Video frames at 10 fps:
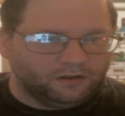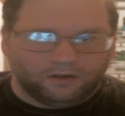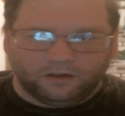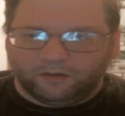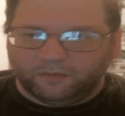
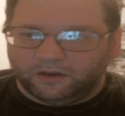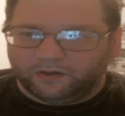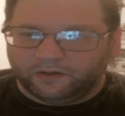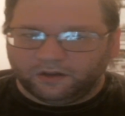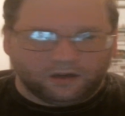Let me
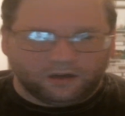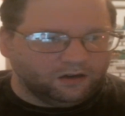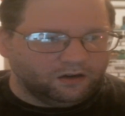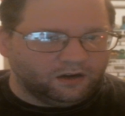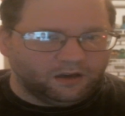sit
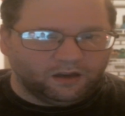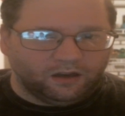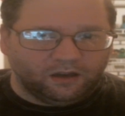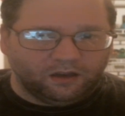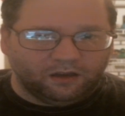here
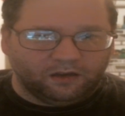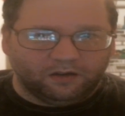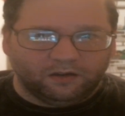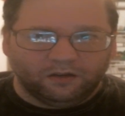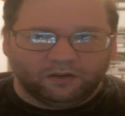and
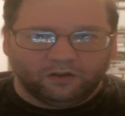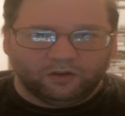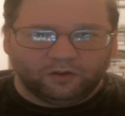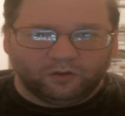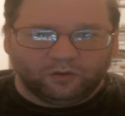
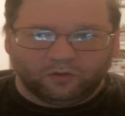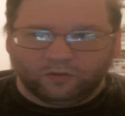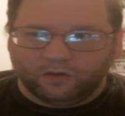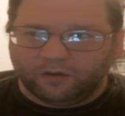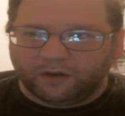
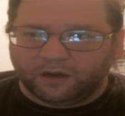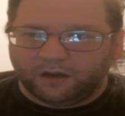calm down.